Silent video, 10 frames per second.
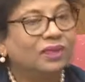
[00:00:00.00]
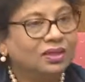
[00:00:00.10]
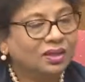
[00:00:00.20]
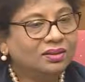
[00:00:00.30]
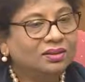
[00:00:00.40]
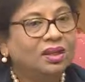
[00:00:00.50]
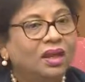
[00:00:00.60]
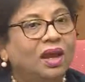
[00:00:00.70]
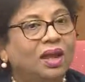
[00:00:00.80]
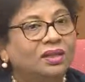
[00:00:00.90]
Yes,
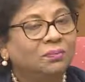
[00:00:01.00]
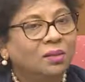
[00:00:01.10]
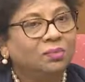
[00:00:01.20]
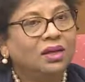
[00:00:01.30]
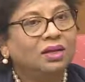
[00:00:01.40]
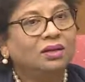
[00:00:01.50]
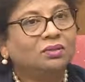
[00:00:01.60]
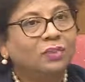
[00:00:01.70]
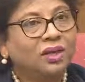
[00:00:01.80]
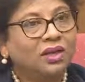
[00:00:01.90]
and the public
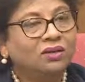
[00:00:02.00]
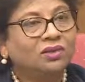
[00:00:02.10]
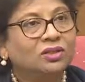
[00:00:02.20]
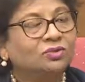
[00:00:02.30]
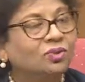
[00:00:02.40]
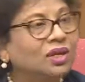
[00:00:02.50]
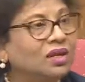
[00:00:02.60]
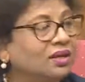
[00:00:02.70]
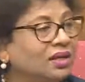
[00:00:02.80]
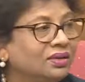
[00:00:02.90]
opinion was totally
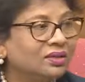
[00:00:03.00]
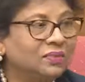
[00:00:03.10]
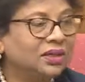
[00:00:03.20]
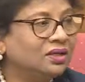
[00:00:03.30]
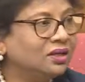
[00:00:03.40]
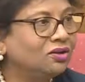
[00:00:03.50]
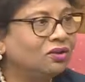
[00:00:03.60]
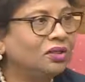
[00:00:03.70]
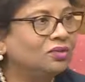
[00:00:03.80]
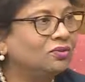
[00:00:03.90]
against special
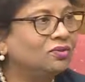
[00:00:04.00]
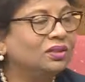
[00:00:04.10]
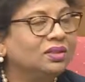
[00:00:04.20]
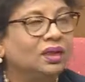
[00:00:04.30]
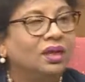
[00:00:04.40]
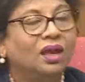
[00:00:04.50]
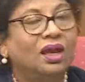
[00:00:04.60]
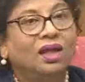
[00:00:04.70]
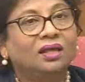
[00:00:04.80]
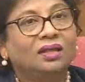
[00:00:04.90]
economic zones,
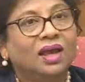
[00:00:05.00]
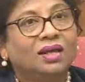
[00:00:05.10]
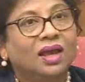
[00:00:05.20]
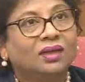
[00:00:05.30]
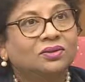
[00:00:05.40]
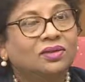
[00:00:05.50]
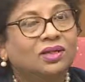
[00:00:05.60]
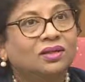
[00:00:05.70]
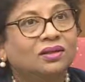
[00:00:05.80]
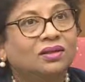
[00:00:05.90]
and that
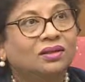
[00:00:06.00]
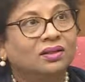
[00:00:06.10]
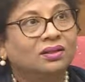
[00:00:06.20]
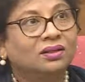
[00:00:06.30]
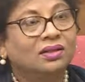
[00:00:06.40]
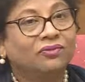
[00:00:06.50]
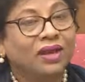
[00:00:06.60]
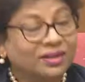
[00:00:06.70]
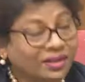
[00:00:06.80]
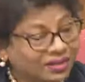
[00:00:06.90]
actually
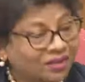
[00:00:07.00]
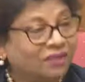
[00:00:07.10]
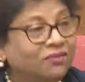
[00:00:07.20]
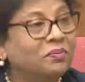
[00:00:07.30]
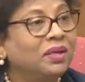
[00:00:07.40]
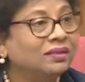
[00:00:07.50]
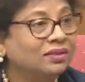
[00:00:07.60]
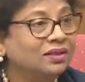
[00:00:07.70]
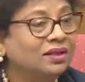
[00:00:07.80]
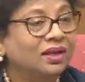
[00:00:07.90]
affected the
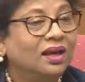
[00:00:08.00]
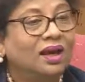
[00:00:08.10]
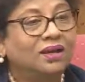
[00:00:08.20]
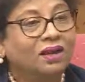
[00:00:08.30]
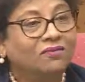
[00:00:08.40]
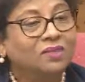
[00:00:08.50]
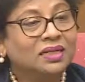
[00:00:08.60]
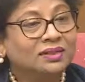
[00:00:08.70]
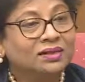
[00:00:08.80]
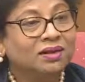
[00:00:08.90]
governments. And
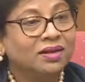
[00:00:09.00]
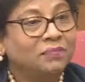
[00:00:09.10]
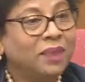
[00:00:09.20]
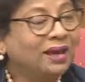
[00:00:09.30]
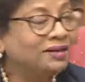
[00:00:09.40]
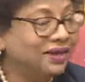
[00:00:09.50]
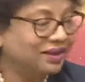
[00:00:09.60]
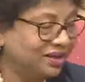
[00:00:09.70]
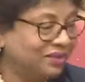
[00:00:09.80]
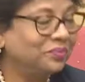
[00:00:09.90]
governments started
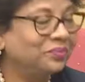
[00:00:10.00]
backtracking.